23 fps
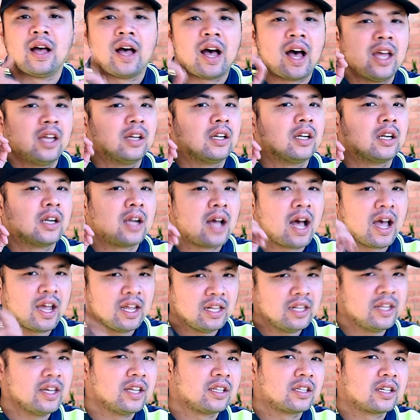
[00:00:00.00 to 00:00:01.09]
I
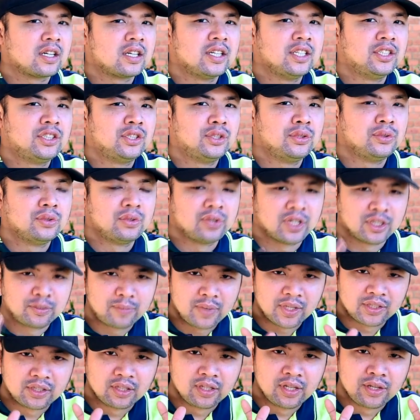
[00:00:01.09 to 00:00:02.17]
highly encourage you,
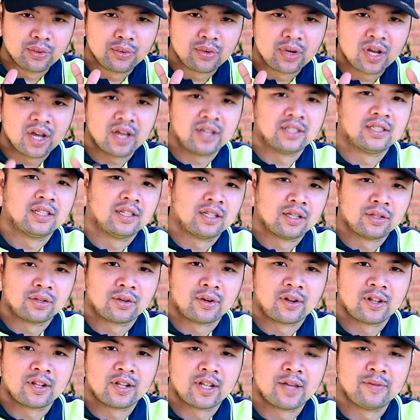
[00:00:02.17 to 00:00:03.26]
especially you guys in the
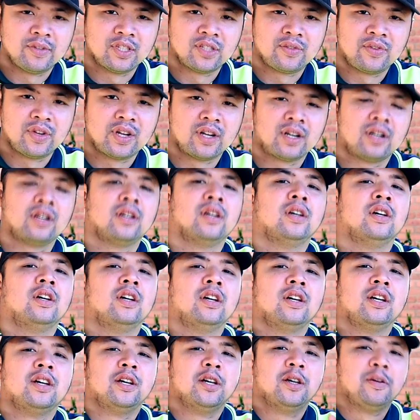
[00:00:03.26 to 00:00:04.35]
Northern Hemisphere,
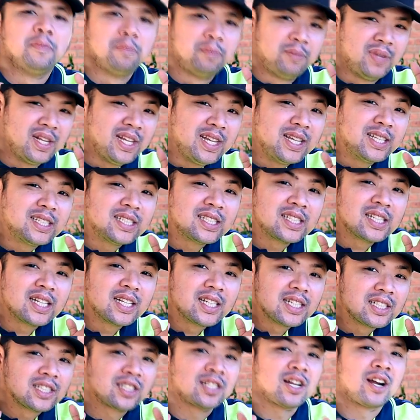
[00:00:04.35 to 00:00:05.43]
please
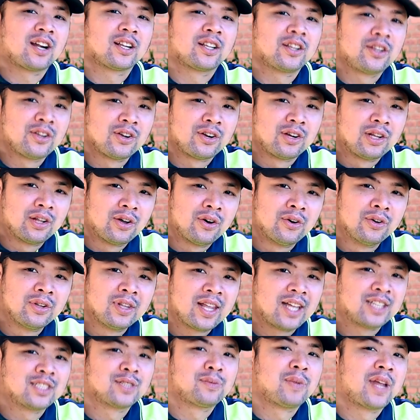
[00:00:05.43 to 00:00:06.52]
start your own
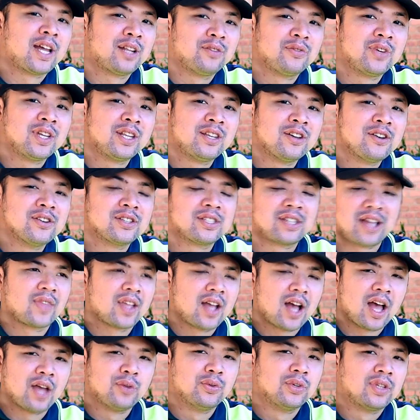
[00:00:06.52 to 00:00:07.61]
Let's Plant videos.
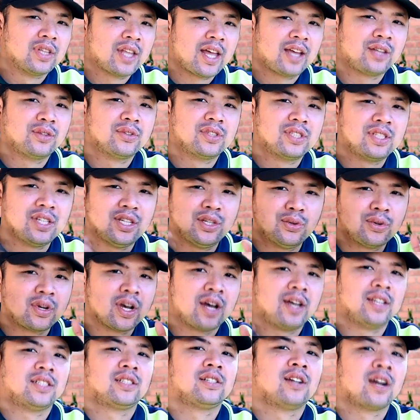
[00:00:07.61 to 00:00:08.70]
I would like to see you
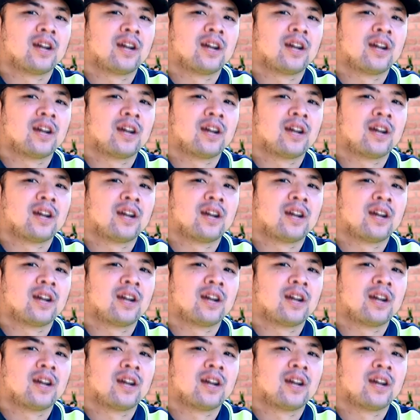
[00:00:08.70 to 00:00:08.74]
guys